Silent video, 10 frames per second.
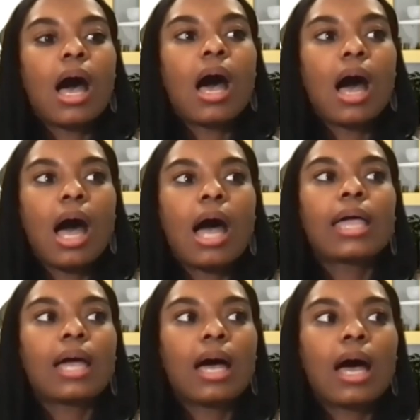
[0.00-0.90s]

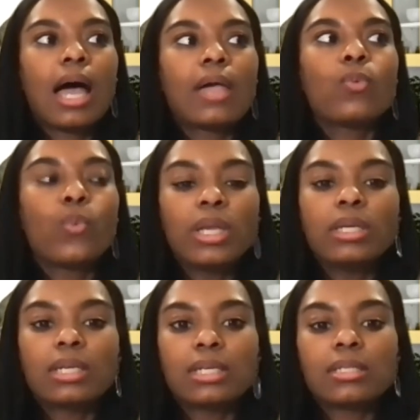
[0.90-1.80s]
I I
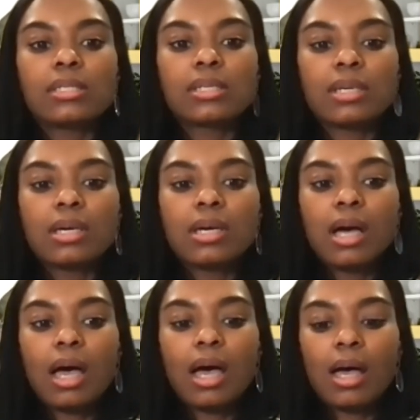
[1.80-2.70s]
witnessed,
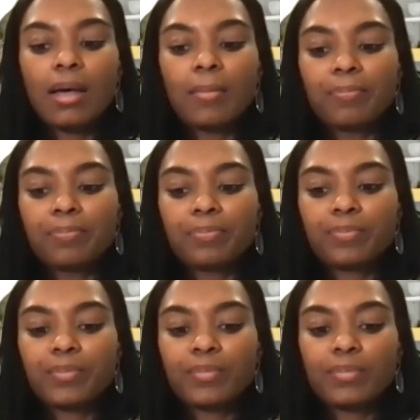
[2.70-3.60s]
um,
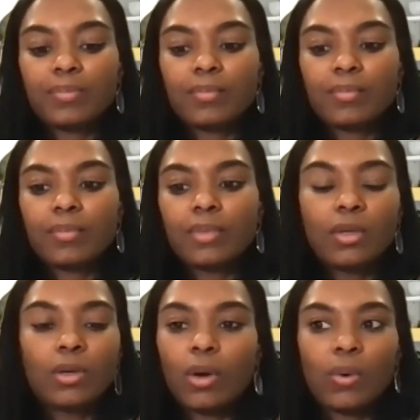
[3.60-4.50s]

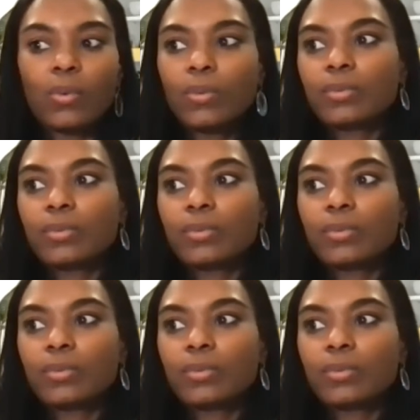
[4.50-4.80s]
you know,